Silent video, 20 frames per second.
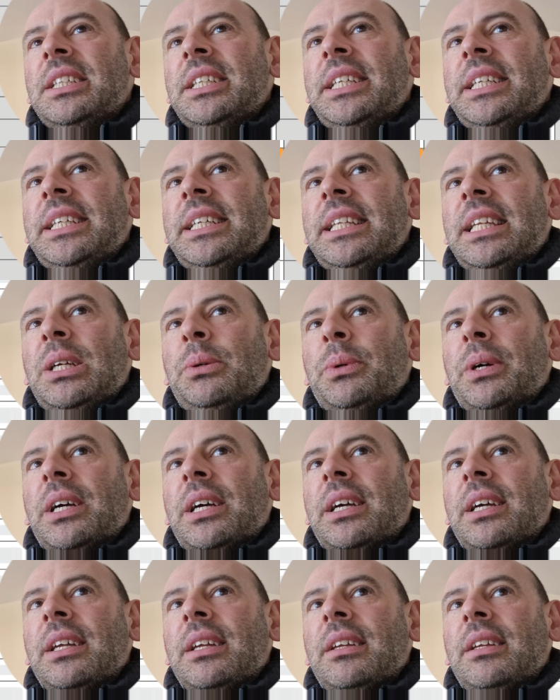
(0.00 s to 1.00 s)

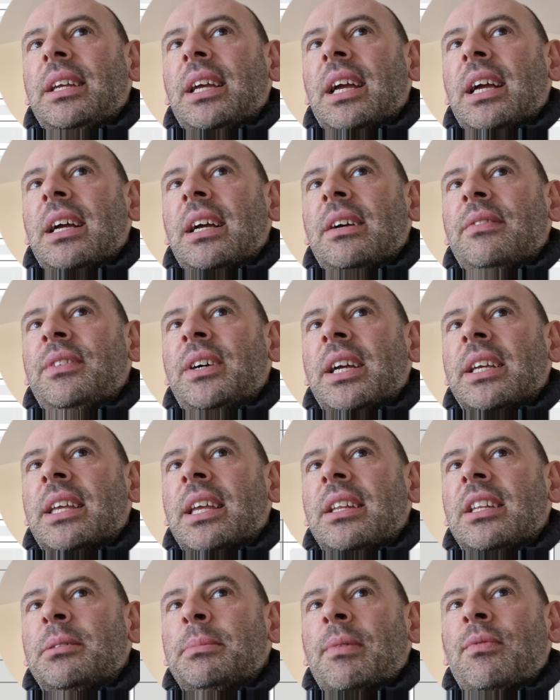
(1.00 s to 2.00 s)
Anyway, yeah,
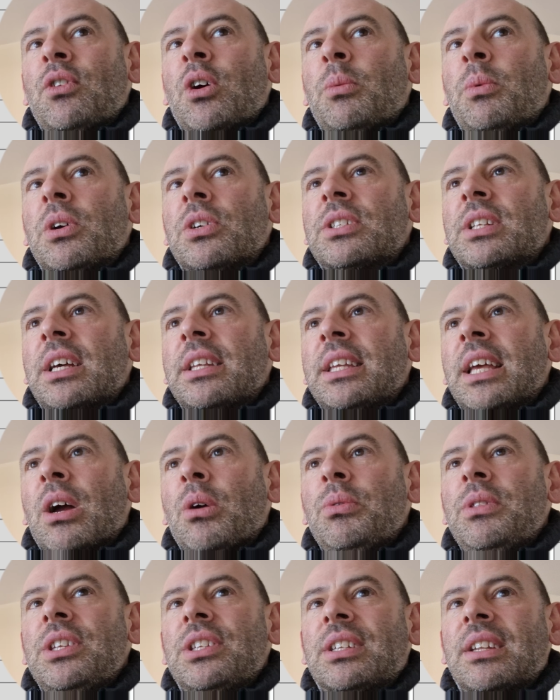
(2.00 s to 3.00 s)
Vikingdom, I've not watched that yet.
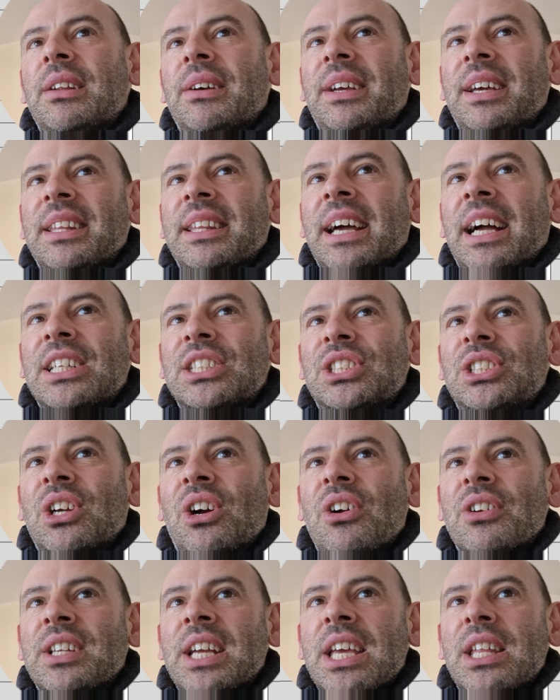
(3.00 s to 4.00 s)
Oh, let's look at that.
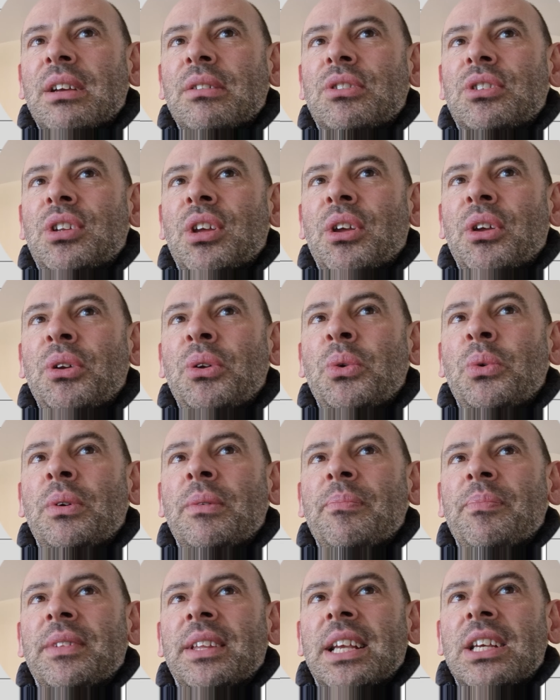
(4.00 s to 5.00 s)
Sharknado 2
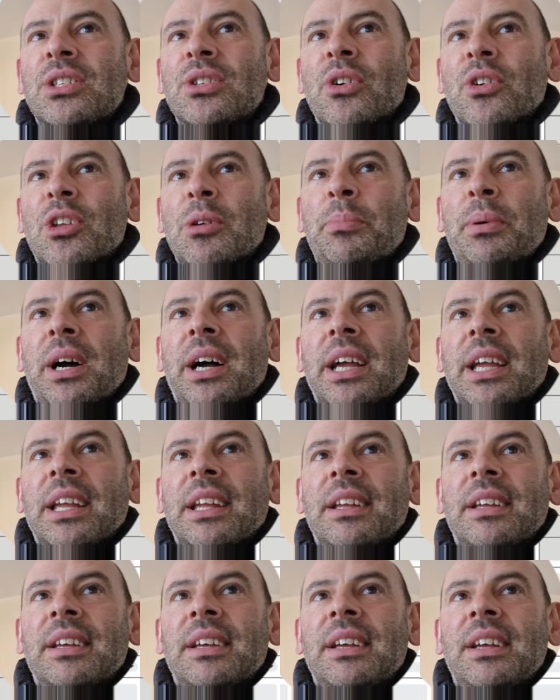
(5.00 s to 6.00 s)
is
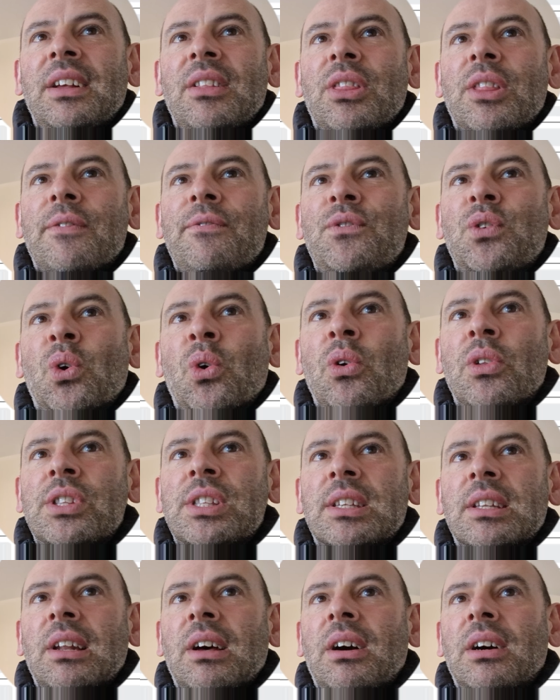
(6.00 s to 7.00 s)
occupying the 4th
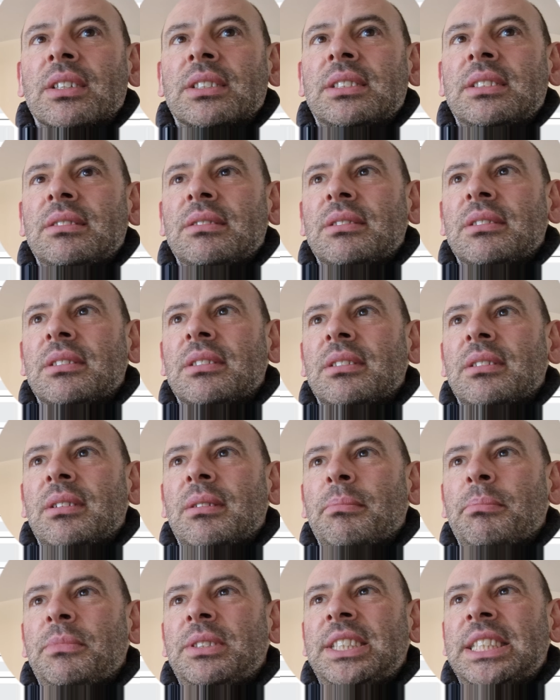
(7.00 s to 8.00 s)
slot.
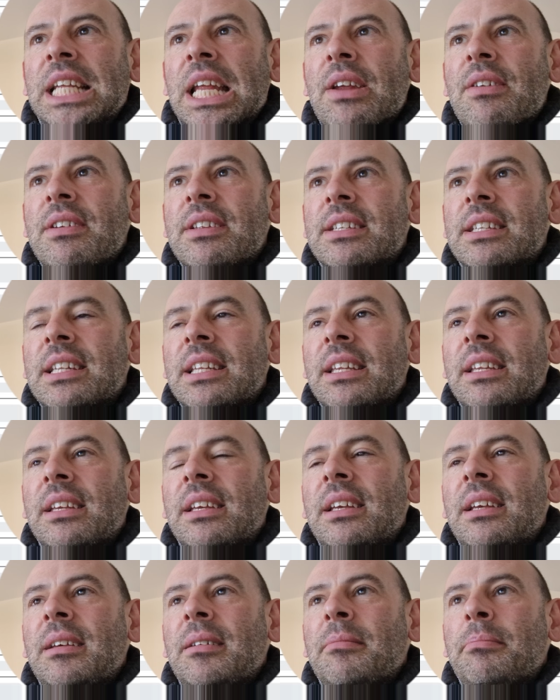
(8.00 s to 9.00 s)
Seriously,
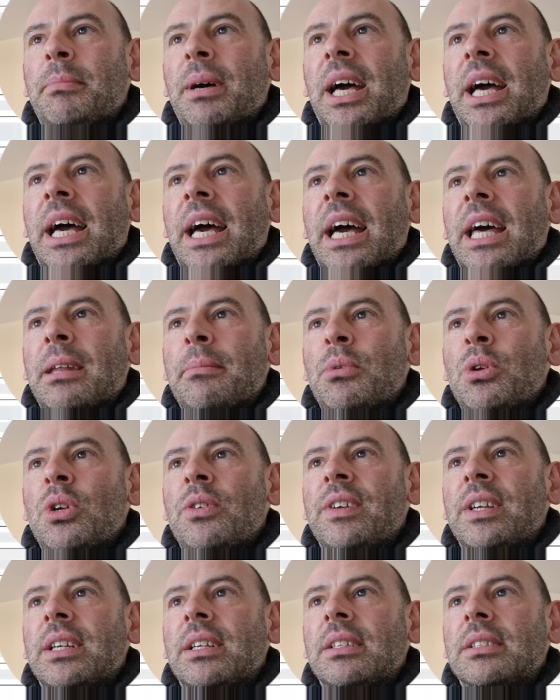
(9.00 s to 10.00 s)
bad
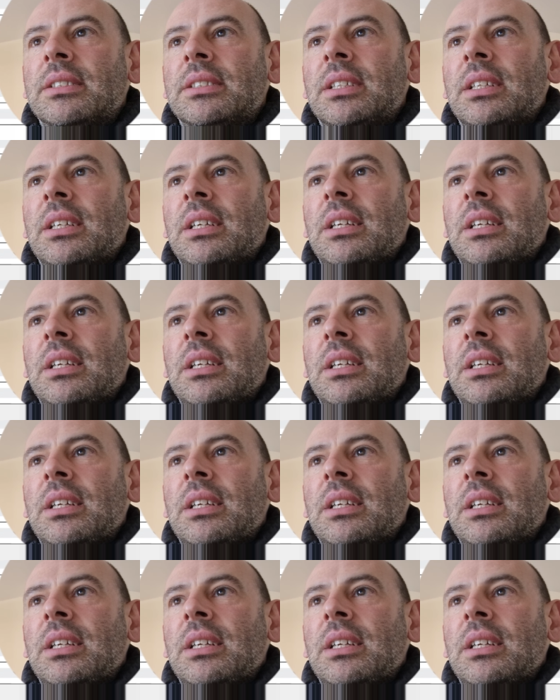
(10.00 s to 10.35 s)
movies.